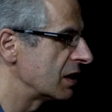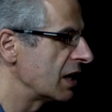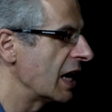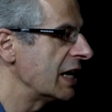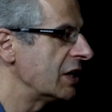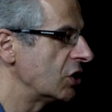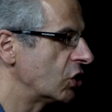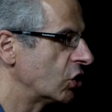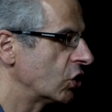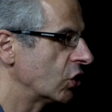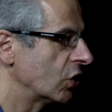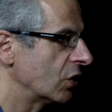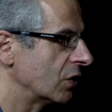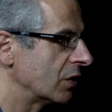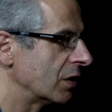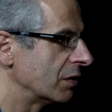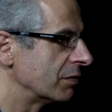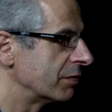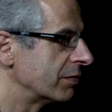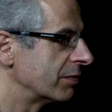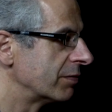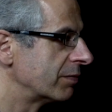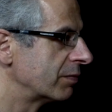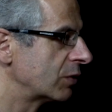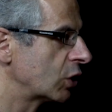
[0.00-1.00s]
nature
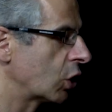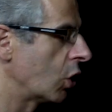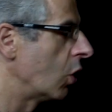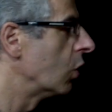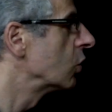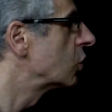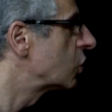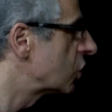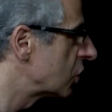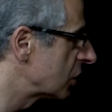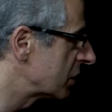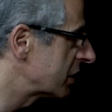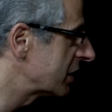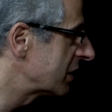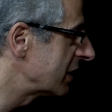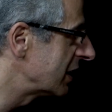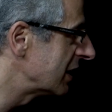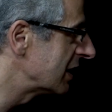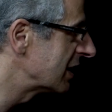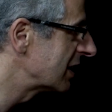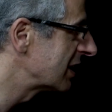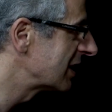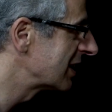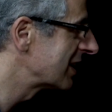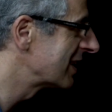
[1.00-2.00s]
of
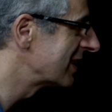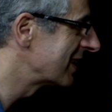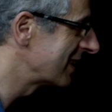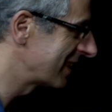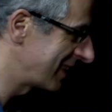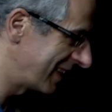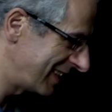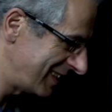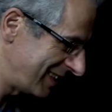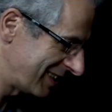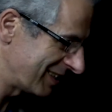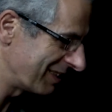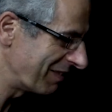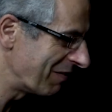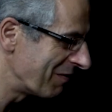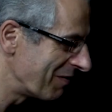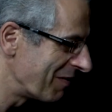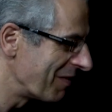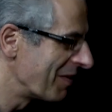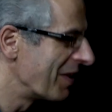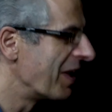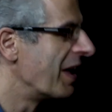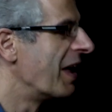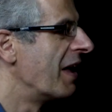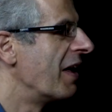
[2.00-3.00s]
consciousness. These are
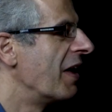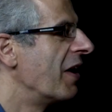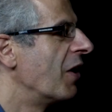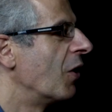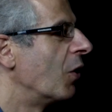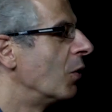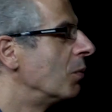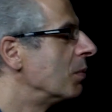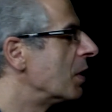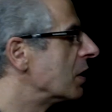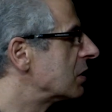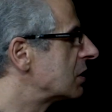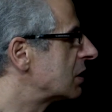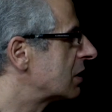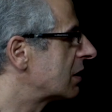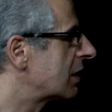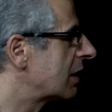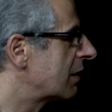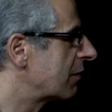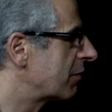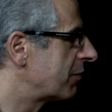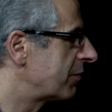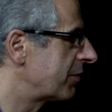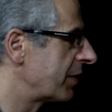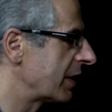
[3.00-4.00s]
almost
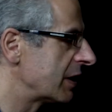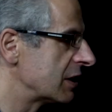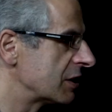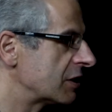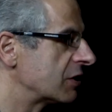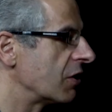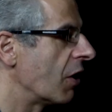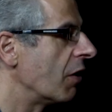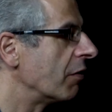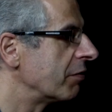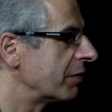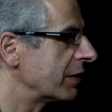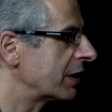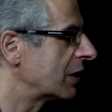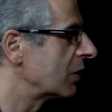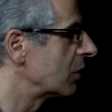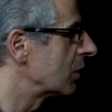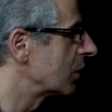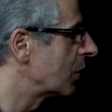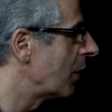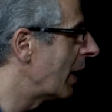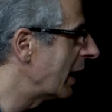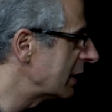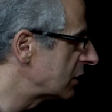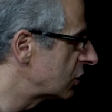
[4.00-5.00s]
philosophical
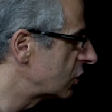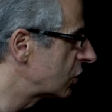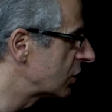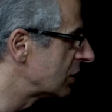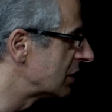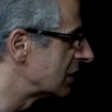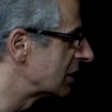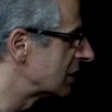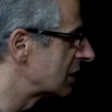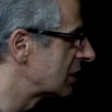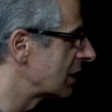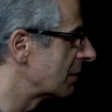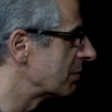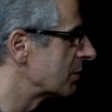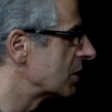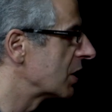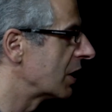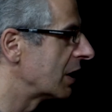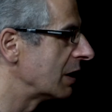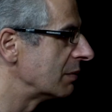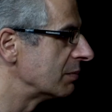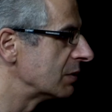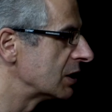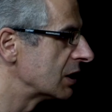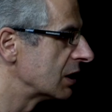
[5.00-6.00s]
questions
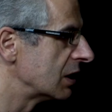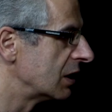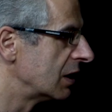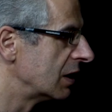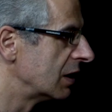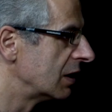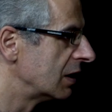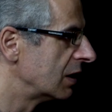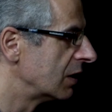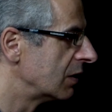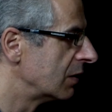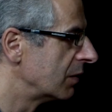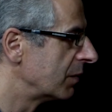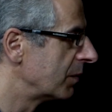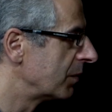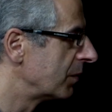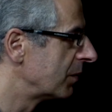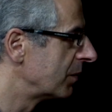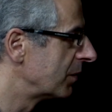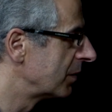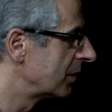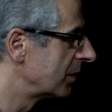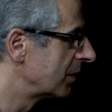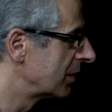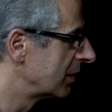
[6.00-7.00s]
sometimes.
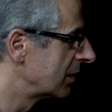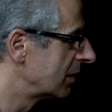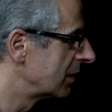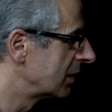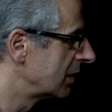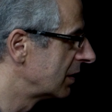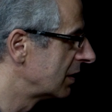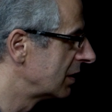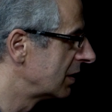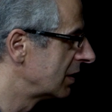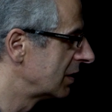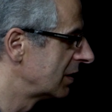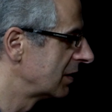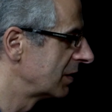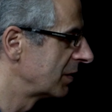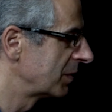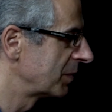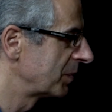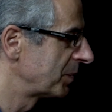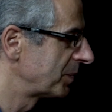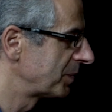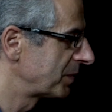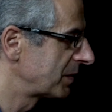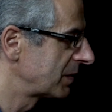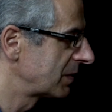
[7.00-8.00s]
Speaking of which,
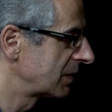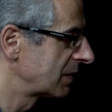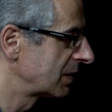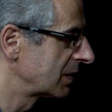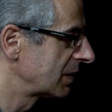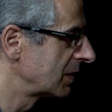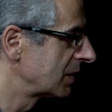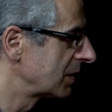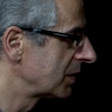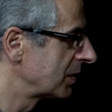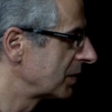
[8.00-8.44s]
are you a